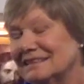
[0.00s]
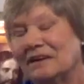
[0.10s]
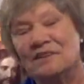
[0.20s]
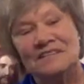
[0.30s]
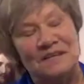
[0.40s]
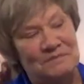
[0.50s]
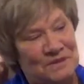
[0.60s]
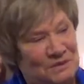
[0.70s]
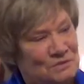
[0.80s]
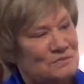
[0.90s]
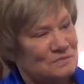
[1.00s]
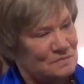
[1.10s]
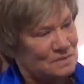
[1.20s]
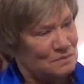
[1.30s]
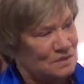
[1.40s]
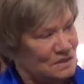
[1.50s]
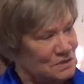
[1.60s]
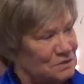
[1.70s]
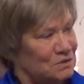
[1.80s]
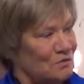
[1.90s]
Every time you tune
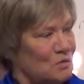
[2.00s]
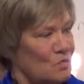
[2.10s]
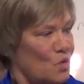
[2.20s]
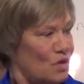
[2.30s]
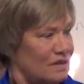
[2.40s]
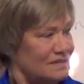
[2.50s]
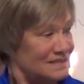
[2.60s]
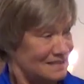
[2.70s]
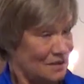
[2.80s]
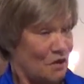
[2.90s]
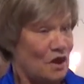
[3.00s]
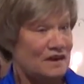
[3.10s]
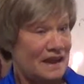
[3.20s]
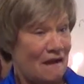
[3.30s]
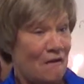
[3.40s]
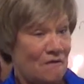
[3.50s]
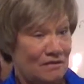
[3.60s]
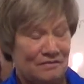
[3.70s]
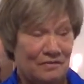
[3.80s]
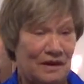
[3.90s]
into your rewards card now
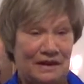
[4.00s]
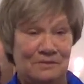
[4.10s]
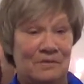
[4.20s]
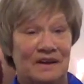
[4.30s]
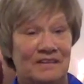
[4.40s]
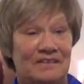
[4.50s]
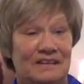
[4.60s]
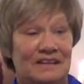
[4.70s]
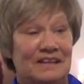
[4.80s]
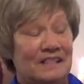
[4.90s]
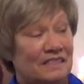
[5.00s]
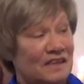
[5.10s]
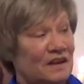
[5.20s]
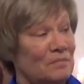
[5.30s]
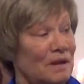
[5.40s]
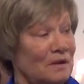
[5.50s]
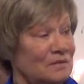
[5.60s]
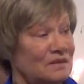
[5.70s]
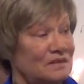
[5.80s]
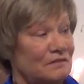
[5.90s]
for anywhere, think about
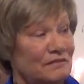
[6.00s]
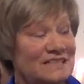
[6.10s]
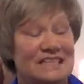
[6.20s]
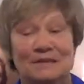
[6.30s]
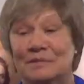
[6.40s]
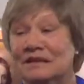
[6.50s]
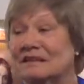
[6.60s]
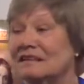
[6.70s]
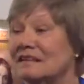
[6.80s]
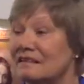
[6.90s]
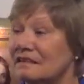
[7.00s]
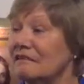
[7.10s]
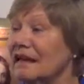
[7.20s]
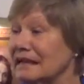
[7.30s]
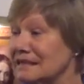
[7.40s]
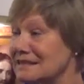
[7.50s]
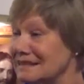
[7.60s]
redeeming the light.